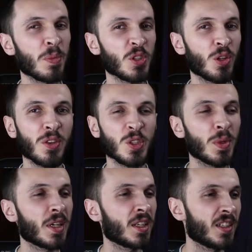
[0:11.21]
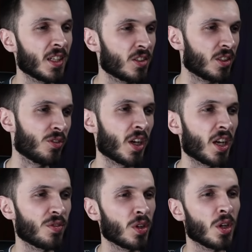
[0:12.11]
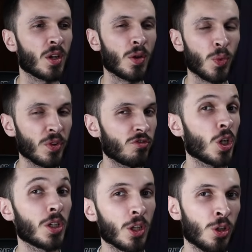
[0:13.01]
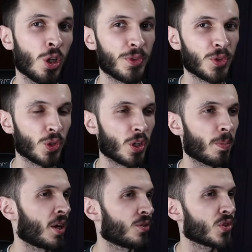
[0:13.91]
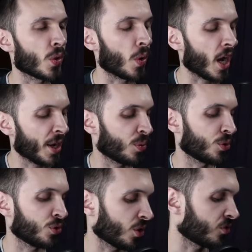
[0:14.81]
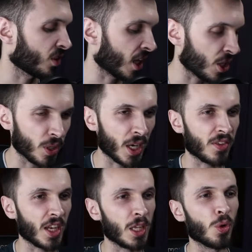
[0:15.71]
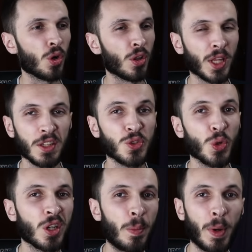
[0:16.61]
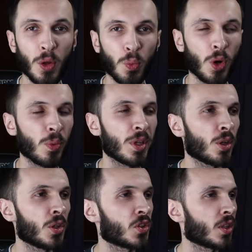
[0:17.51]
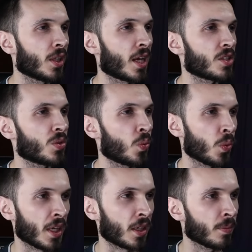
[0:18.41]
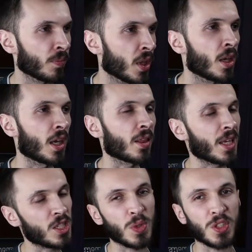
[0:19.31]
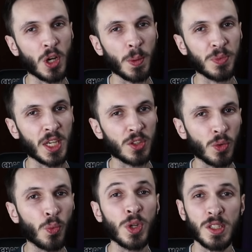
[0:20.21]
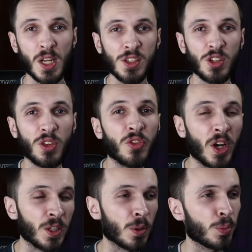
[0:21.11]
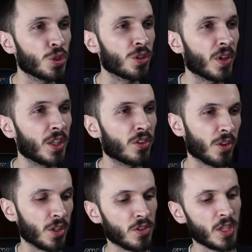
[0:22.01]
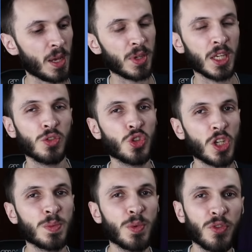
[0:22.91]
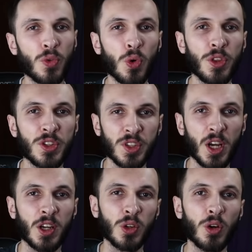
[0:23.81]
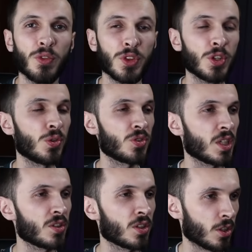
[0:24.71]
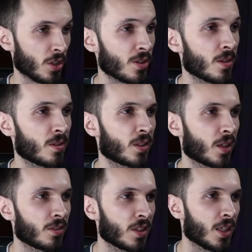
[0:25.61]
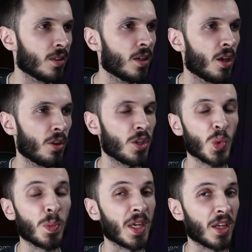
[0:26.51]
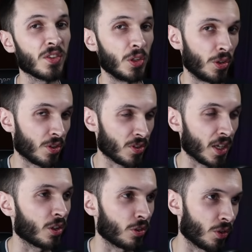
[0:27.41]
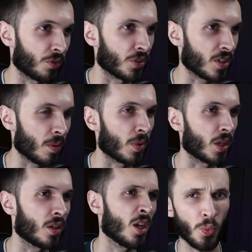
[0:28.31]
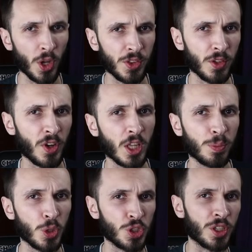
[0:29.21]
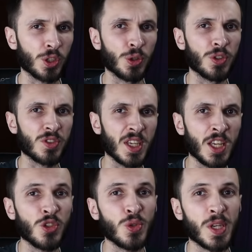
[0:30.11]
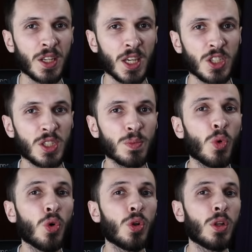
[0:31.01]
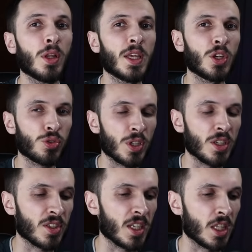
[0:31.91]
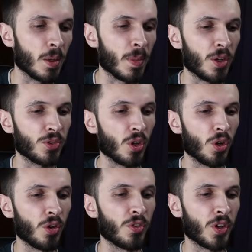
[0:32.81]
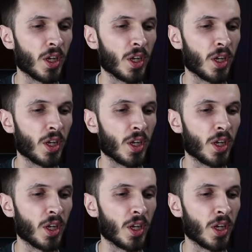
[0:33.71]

episode of This Week in Identity V. We've got a lot to talk about, so I will not delay you guys anymore. Let's talk about what we got last week. In last week's update, we started the final push event that is happening just before the start of the new season, season 19. This will be ending on the 2nd of December. What the final push includes is you get a small increase in the amount of